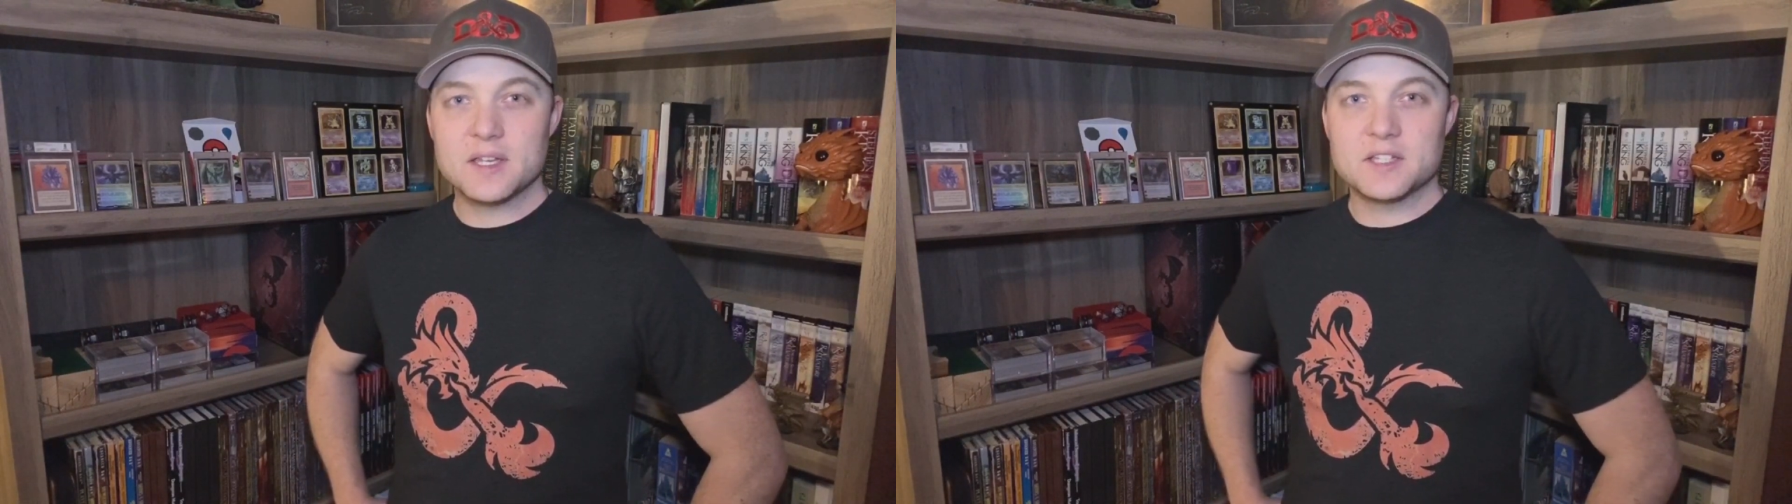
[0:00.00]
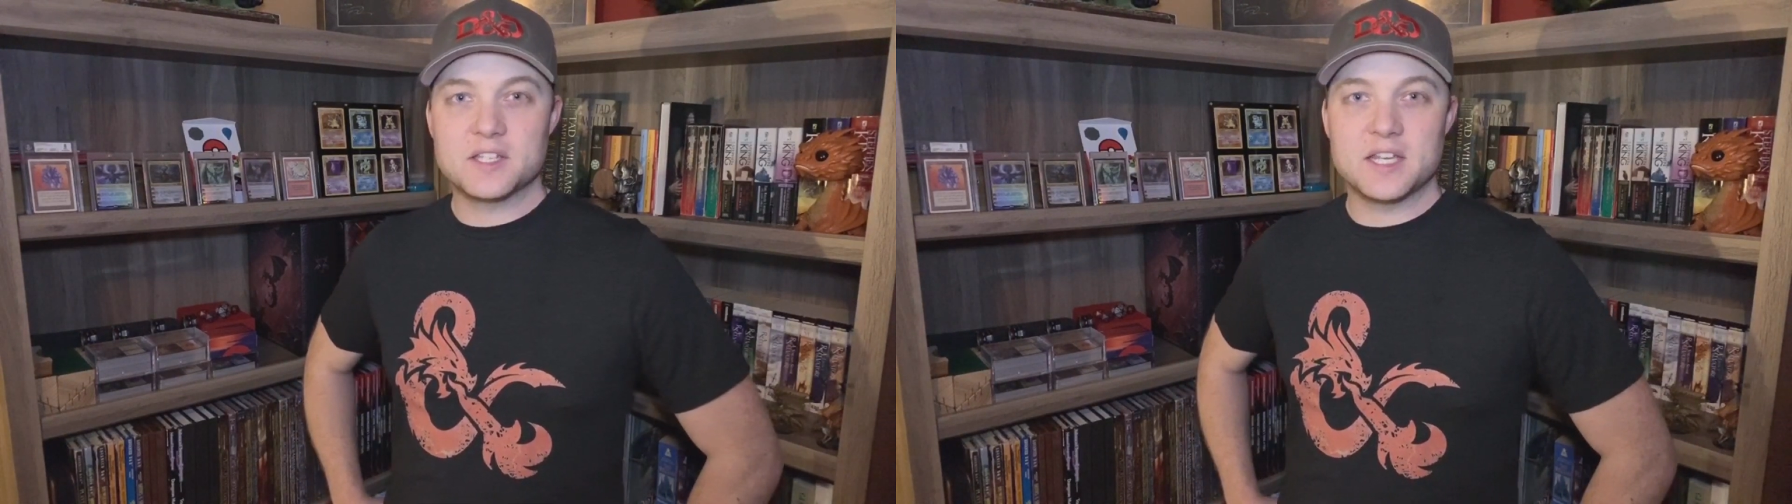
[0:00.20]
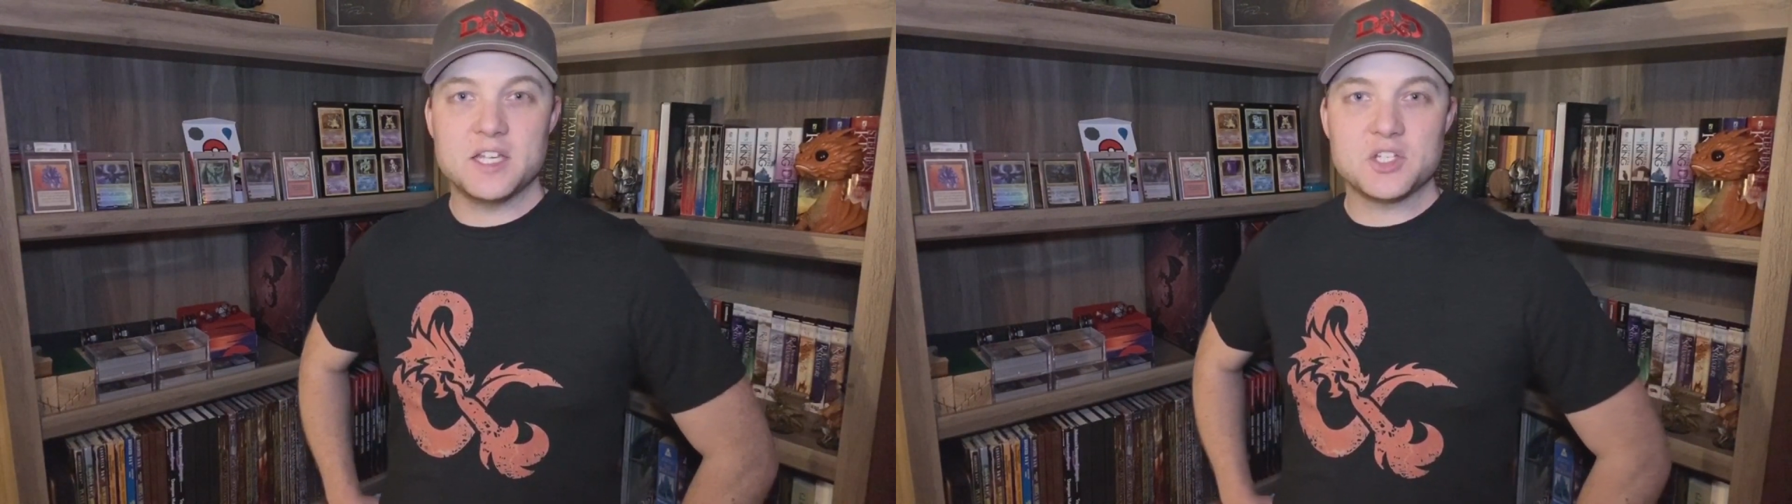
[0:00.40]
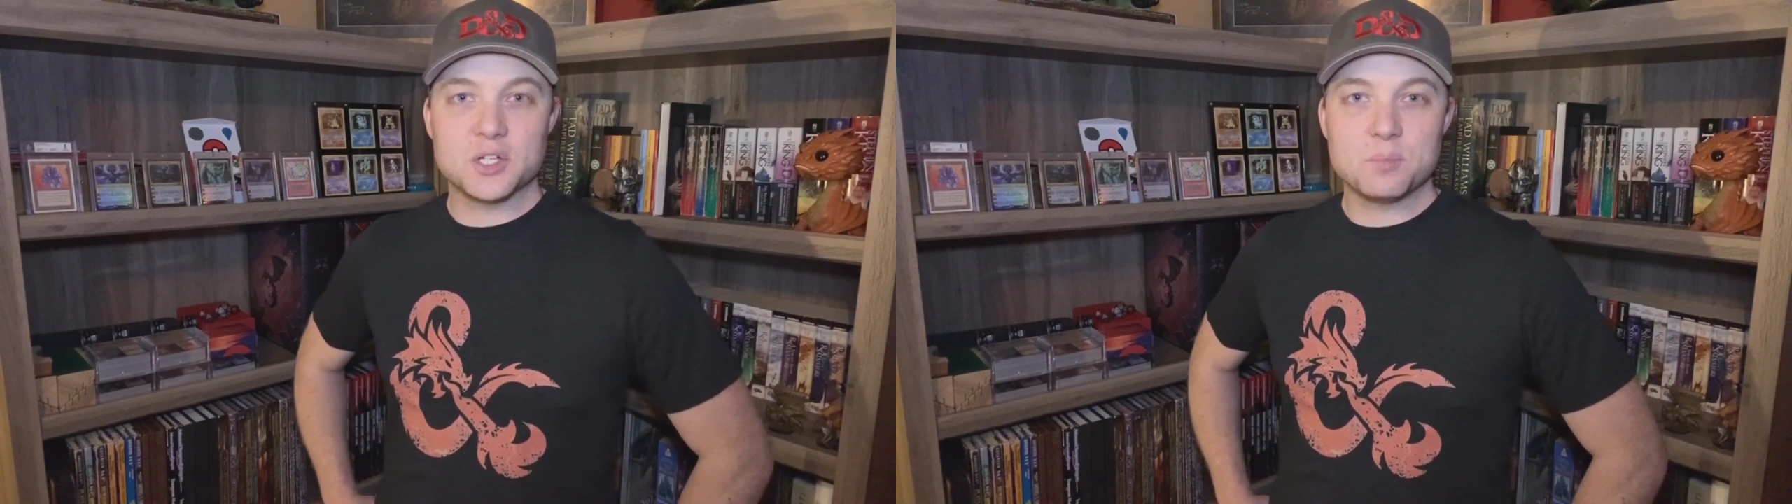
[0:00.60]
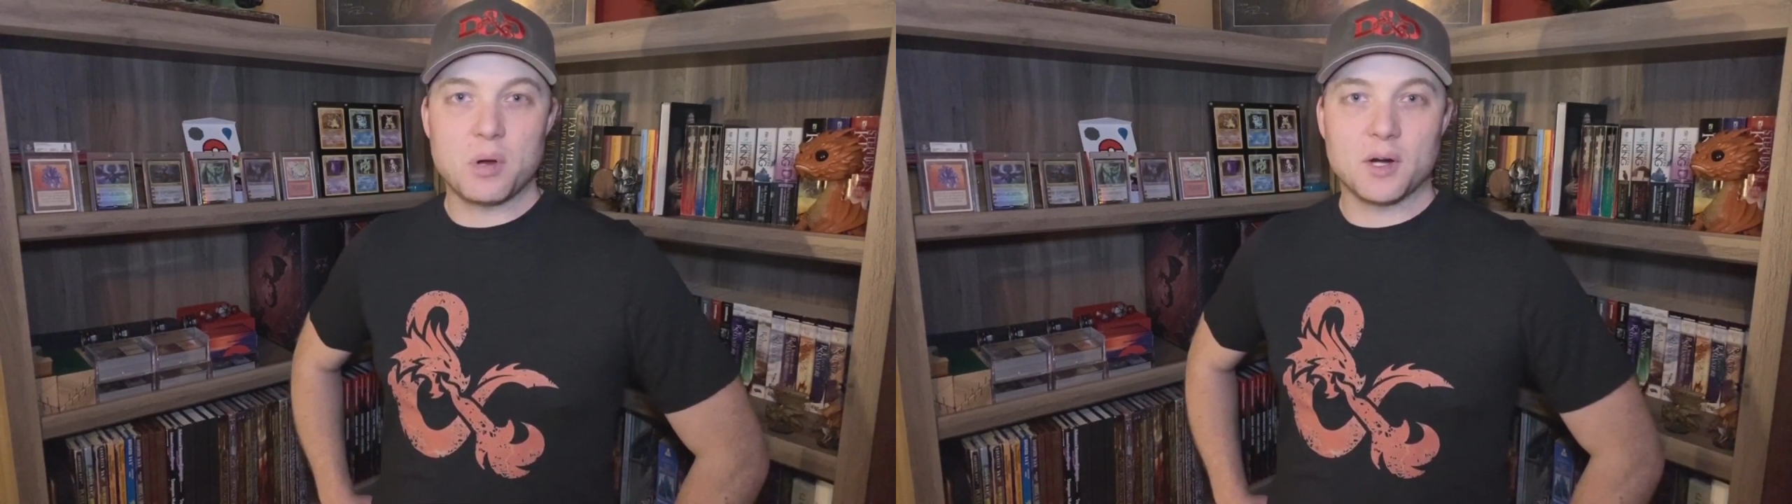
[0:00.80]
is to eat
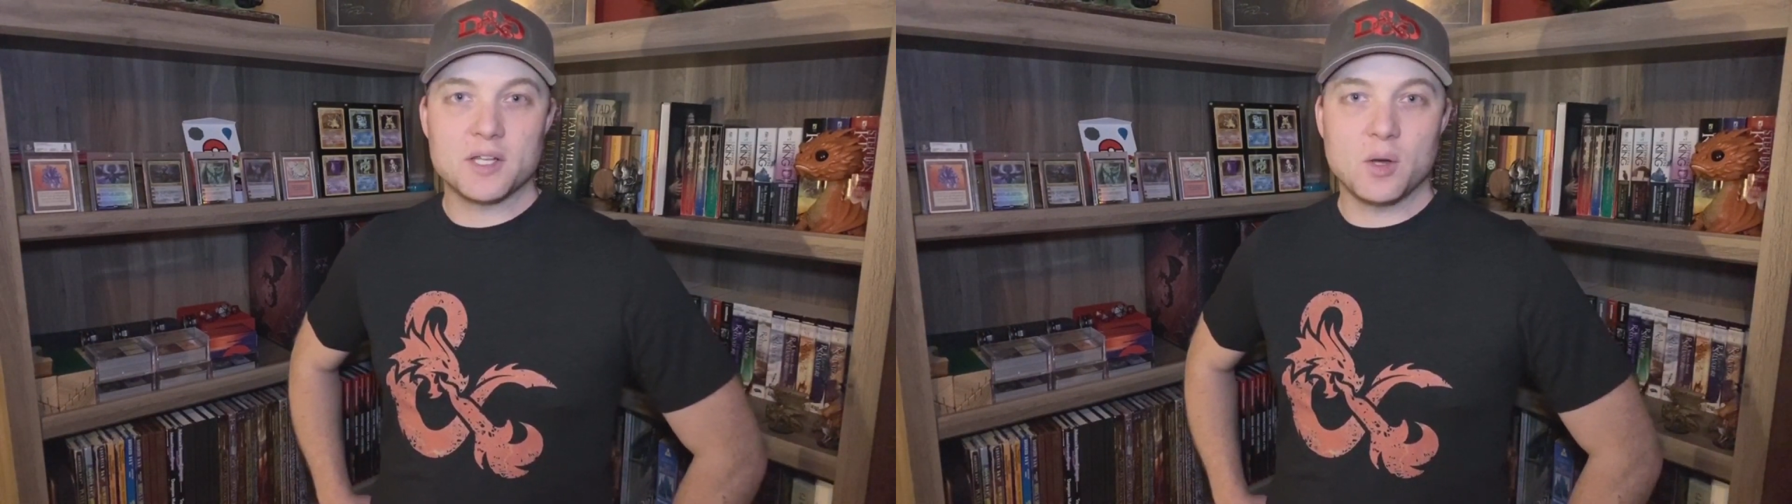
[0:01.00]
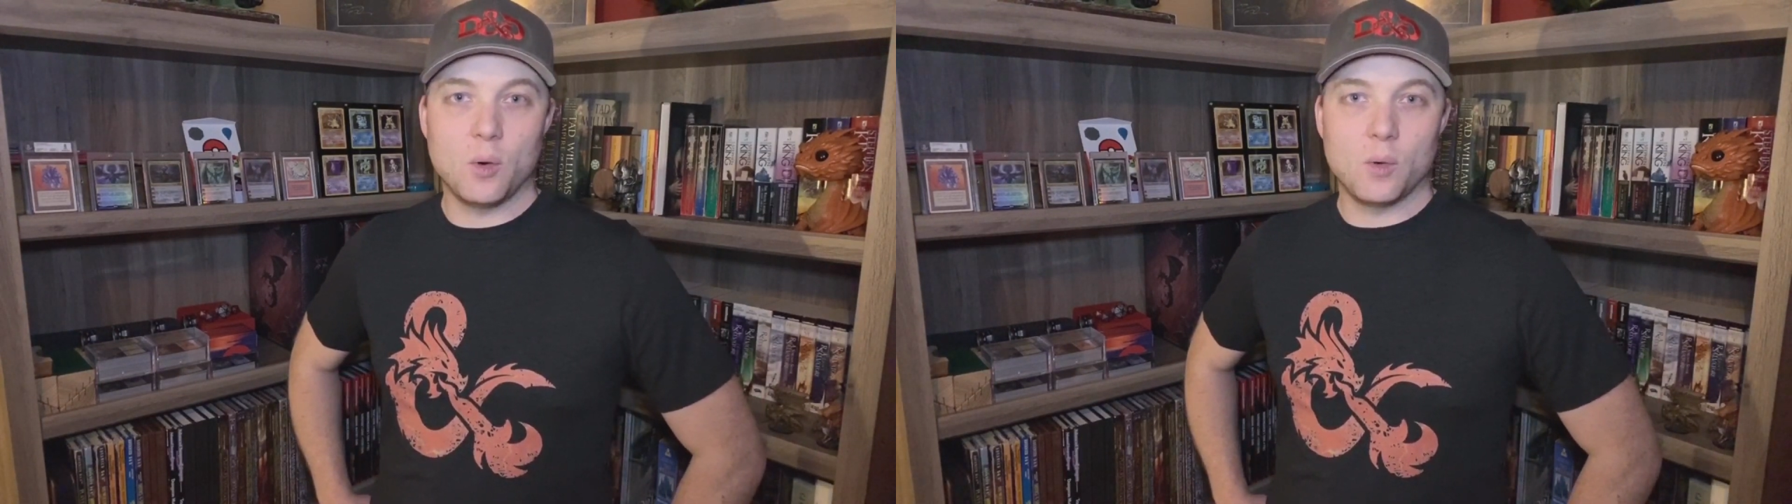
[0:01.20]
your party whole.